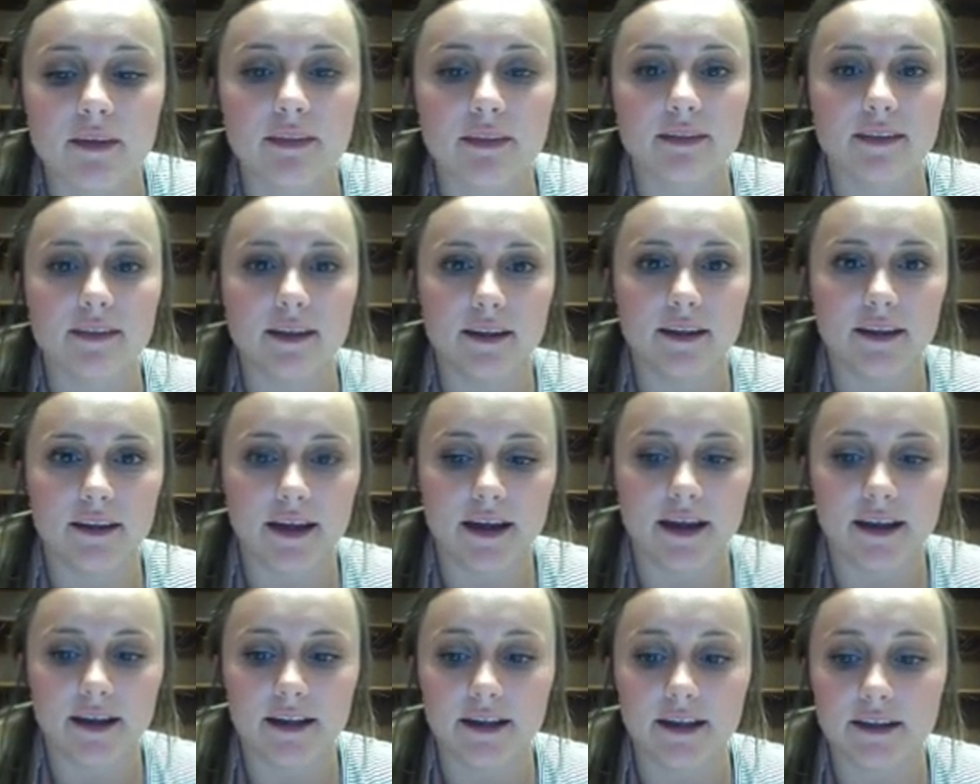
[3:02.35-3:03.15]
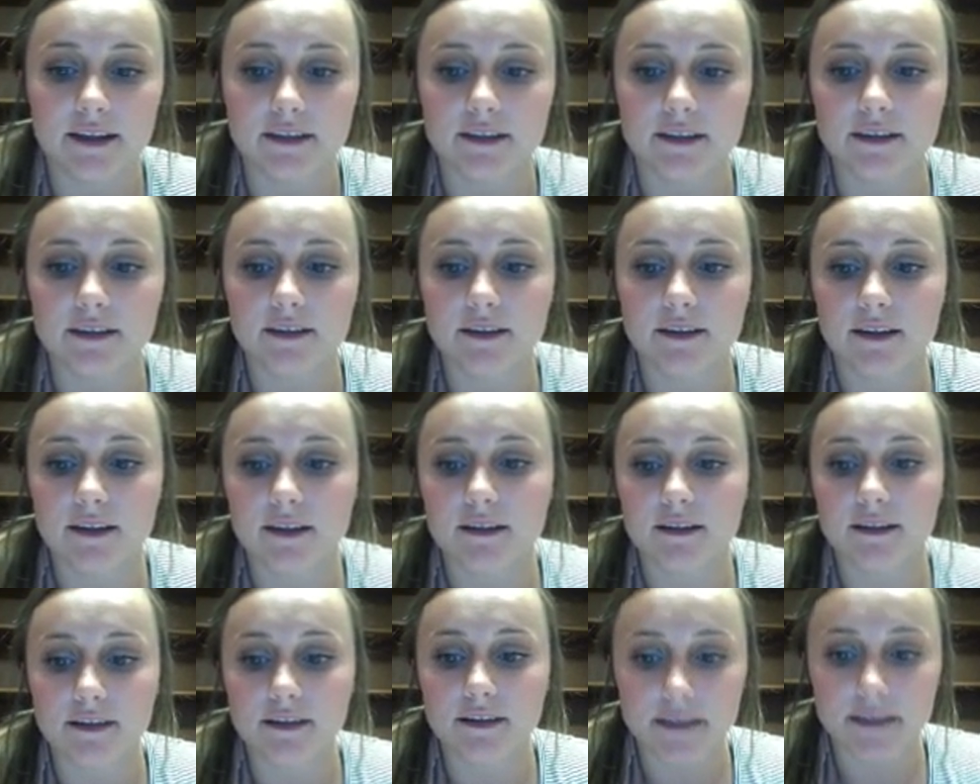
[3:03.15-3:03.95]
The data
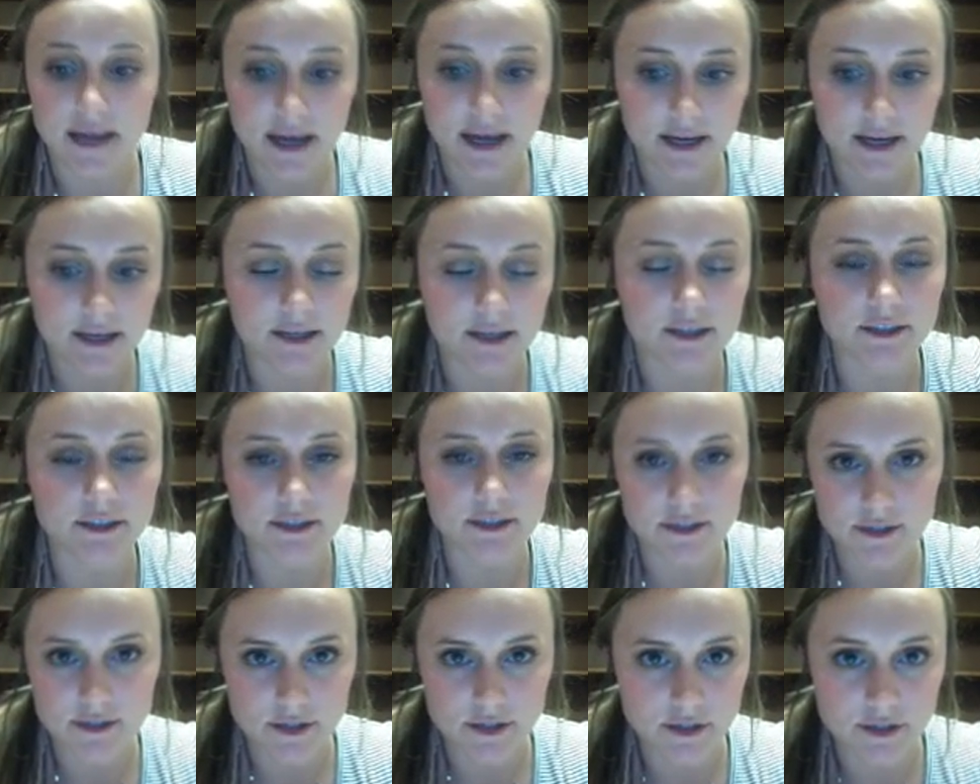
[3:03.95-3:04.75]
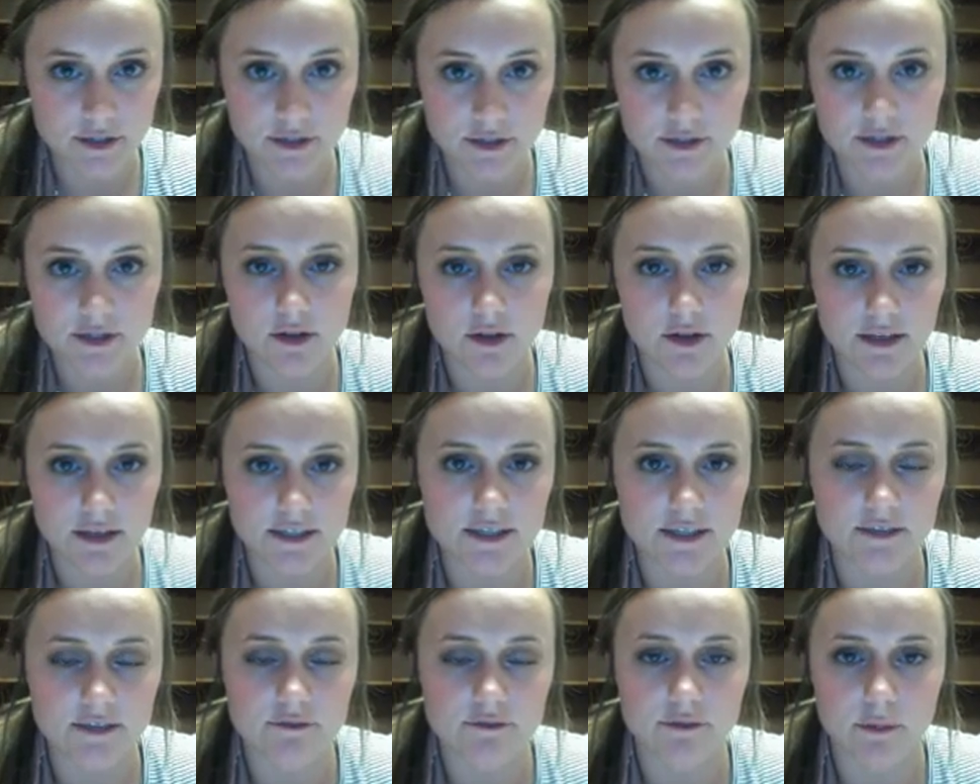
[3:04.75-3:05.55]
and concerns
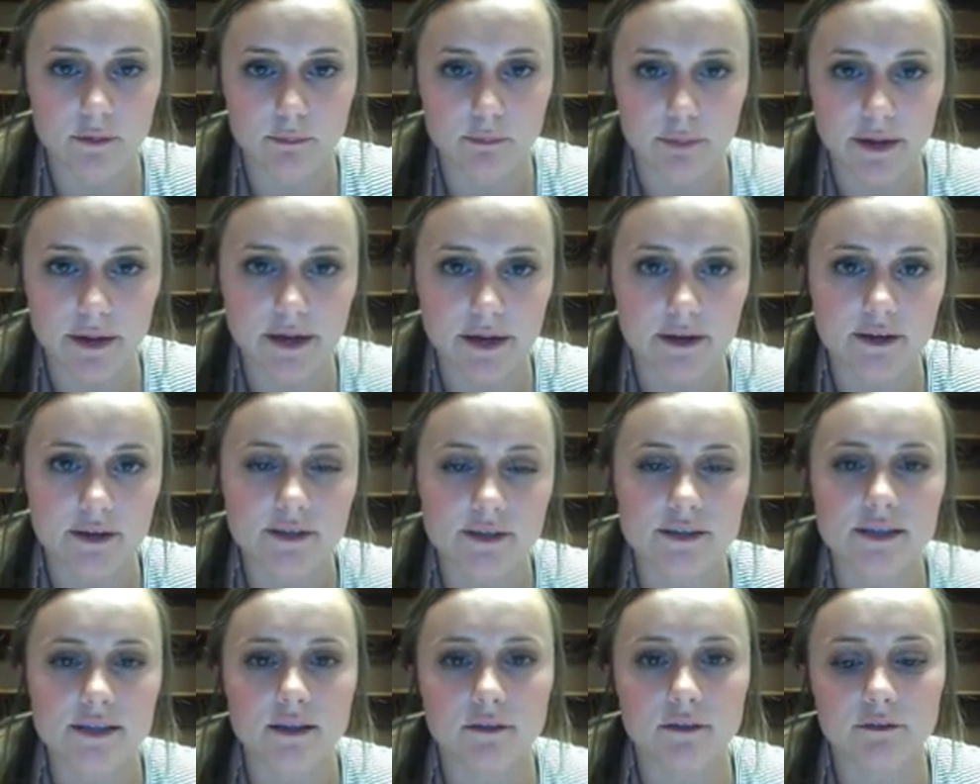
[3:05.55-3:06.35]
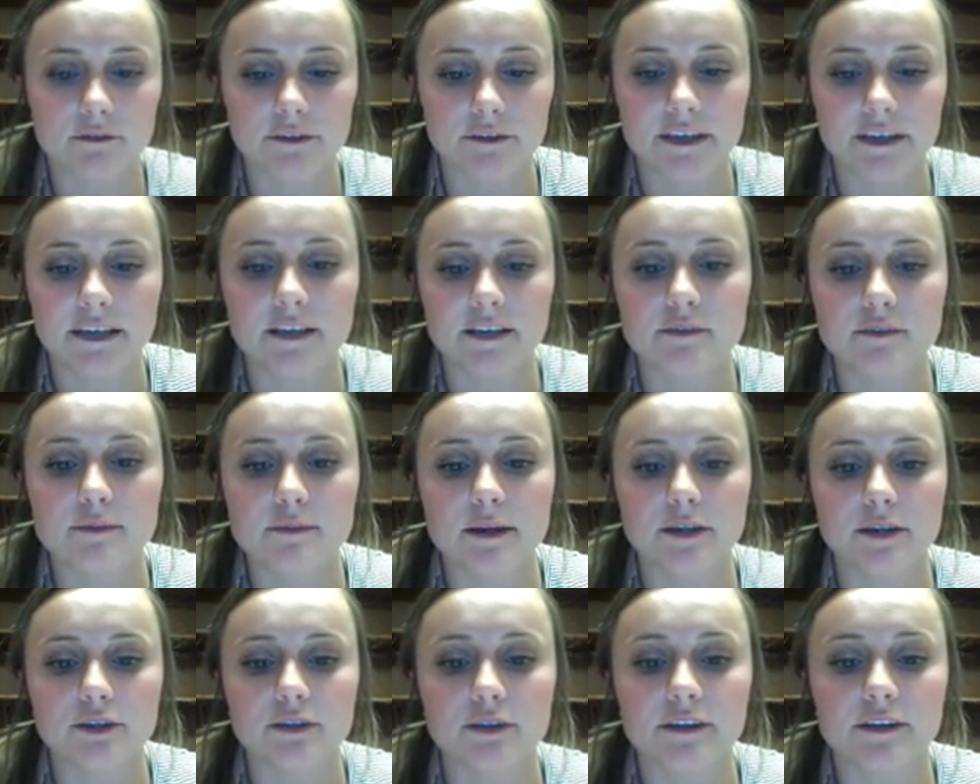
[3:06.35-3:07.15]
collected from parents and the reading
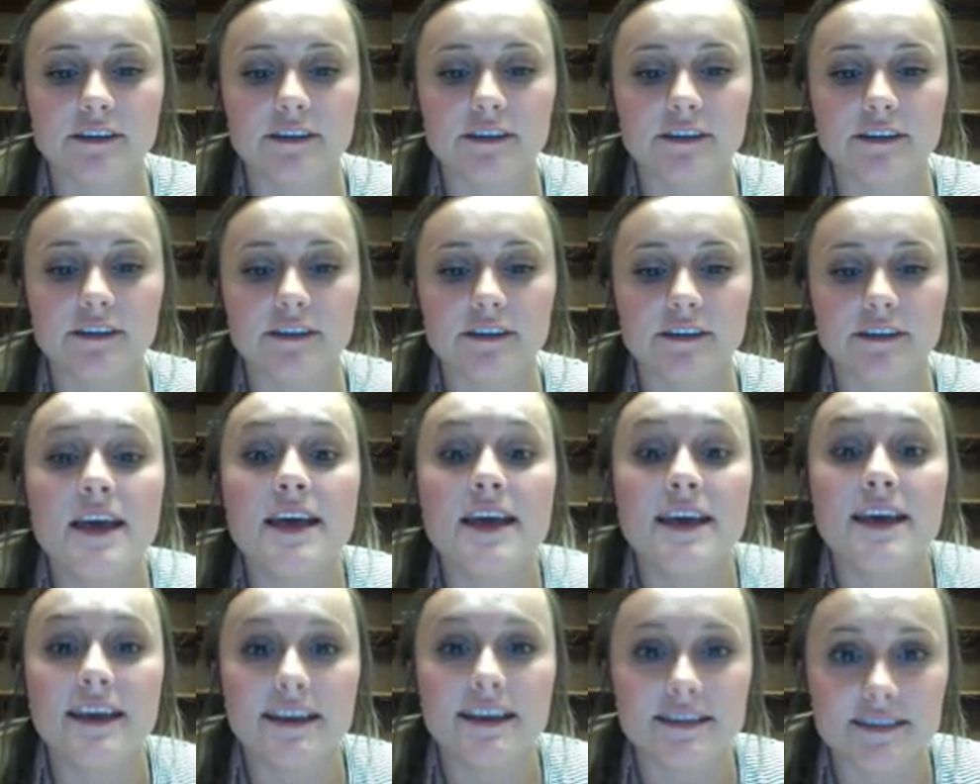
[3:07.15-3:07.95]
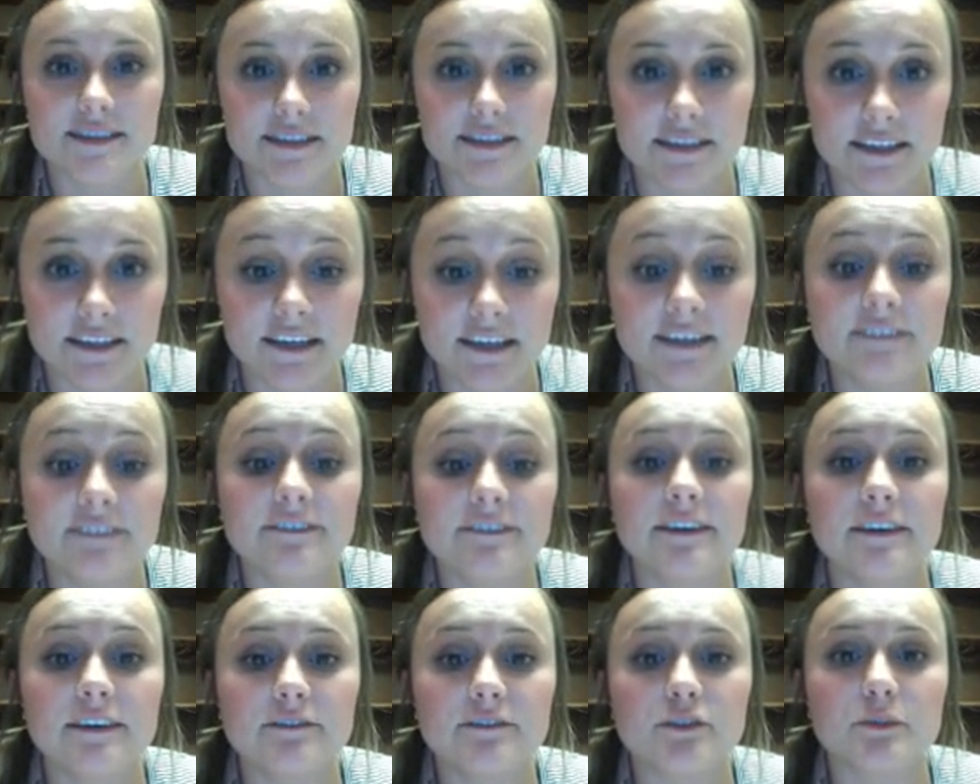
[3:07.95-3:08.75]
specialist is enough
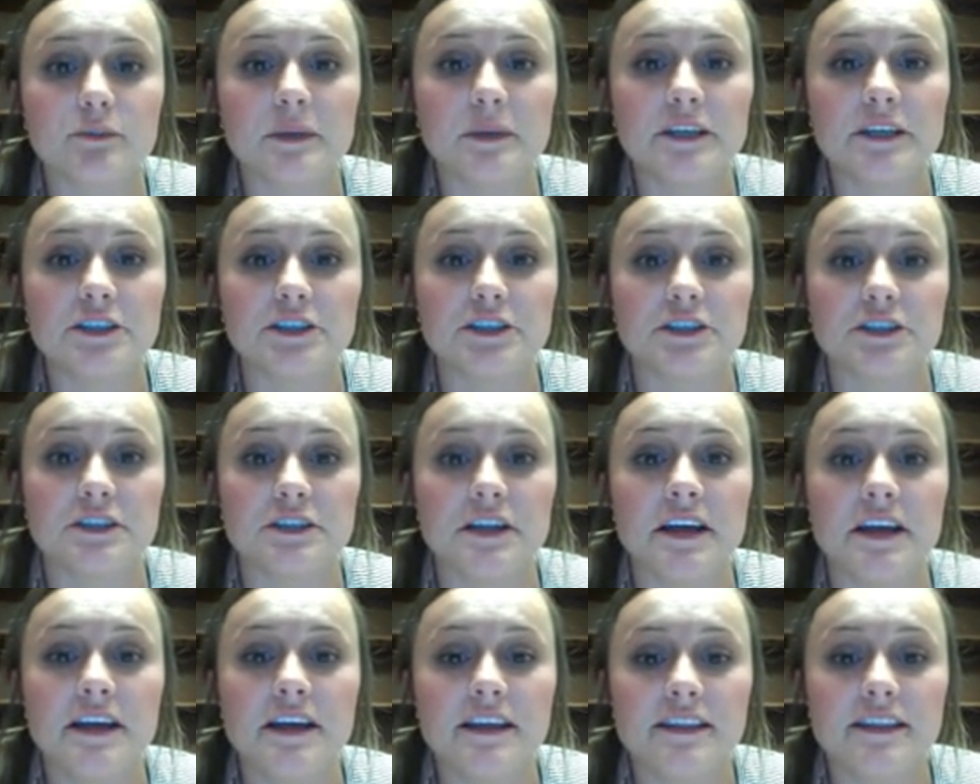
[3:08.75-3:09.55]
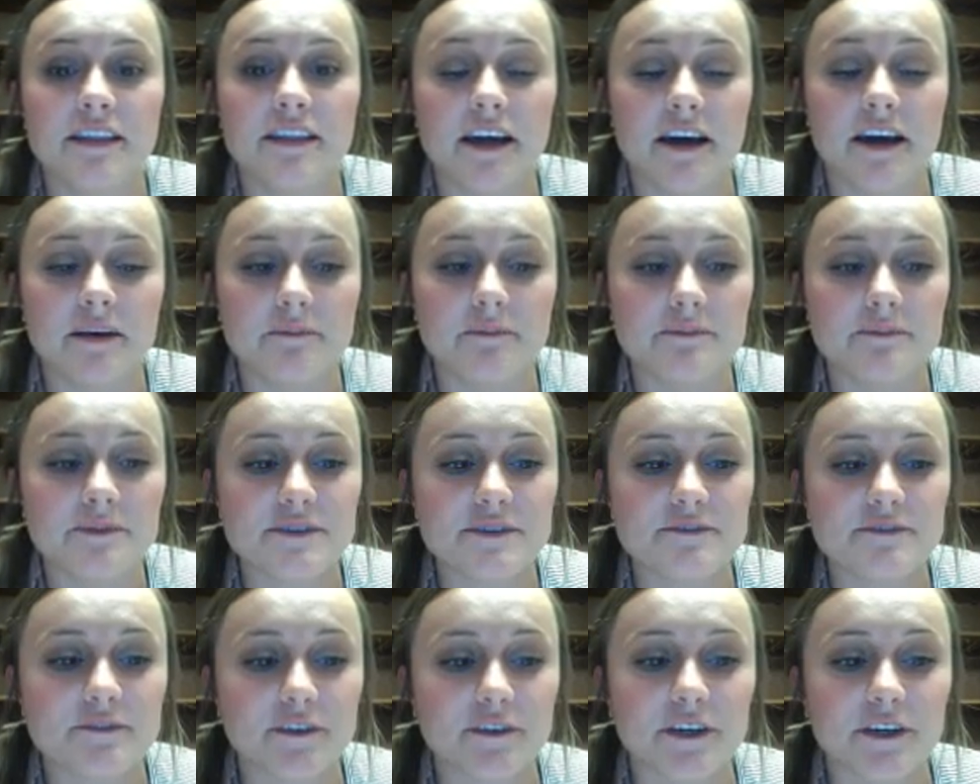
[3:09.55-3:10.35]
information
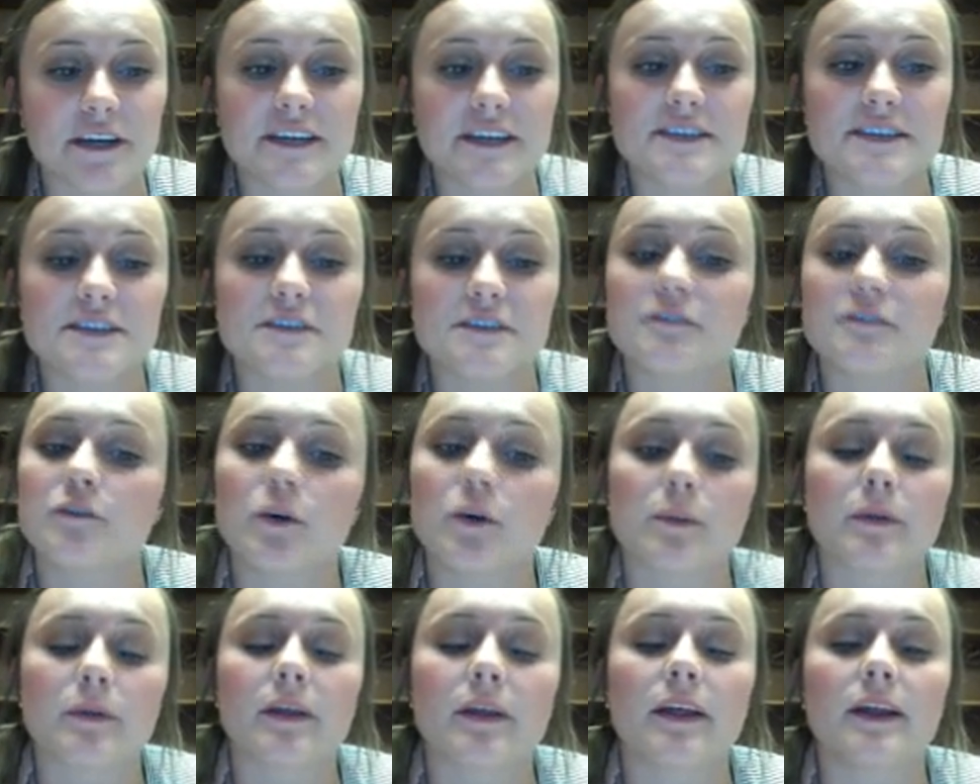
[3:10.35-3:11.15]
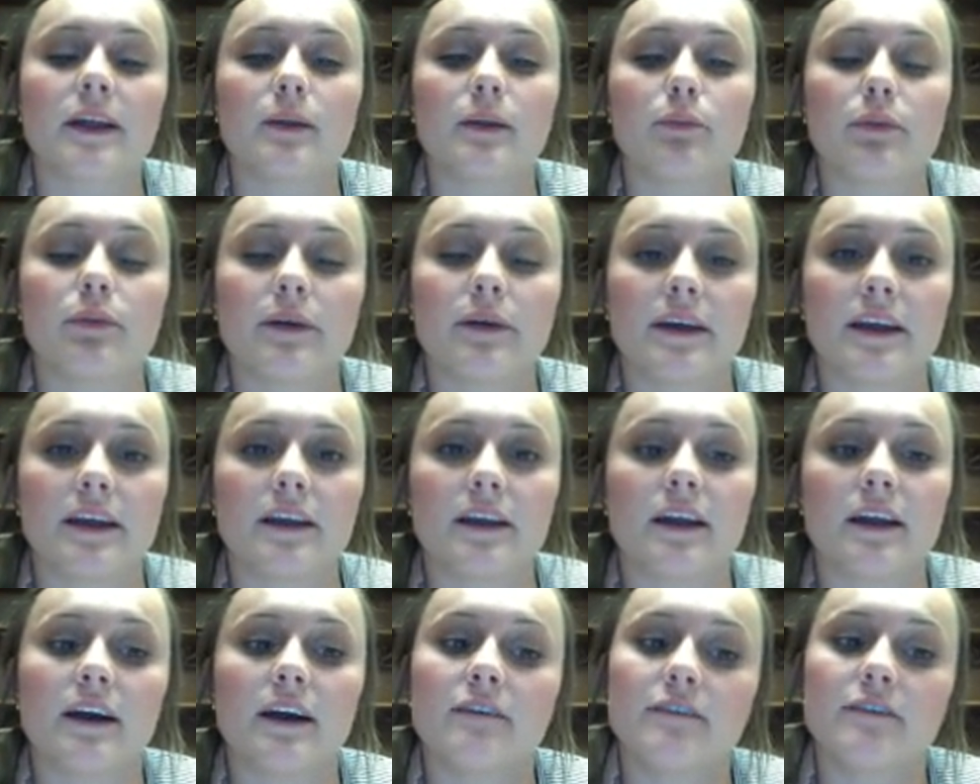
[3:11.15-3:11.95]
for us to formulate a
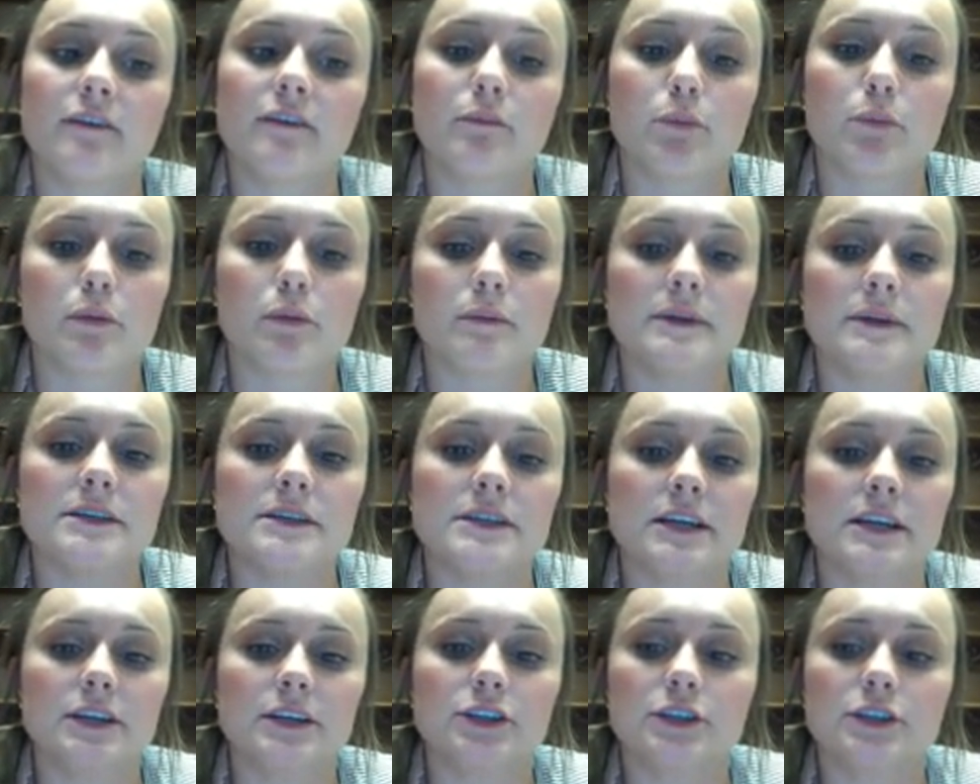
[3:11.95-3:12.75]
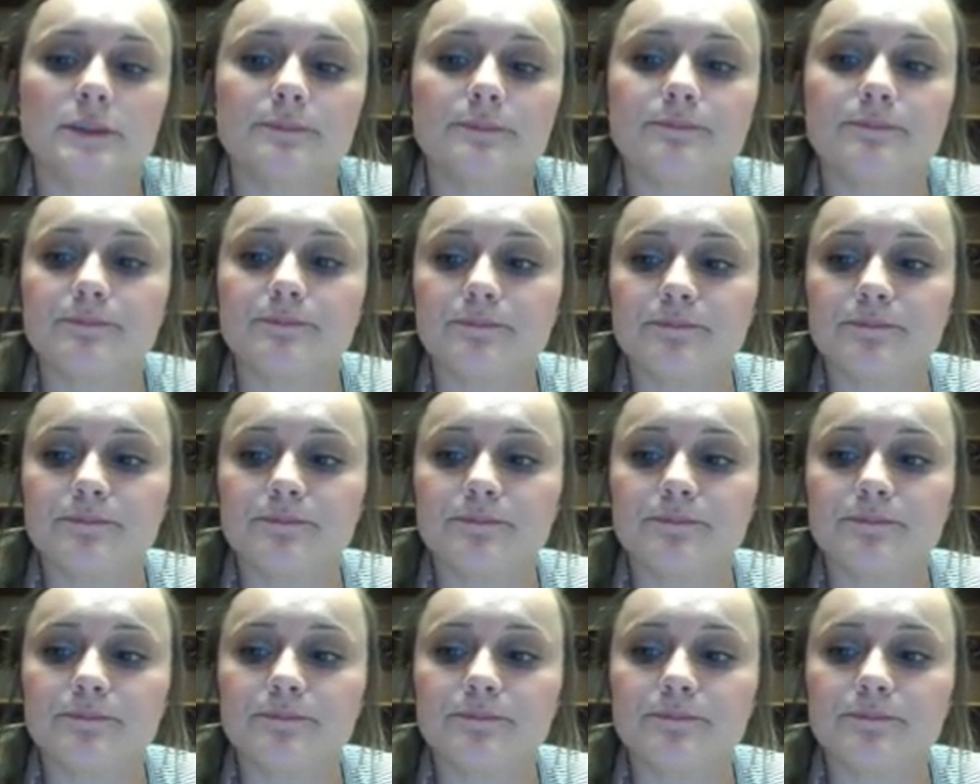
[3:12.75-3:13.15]
plan of implementation.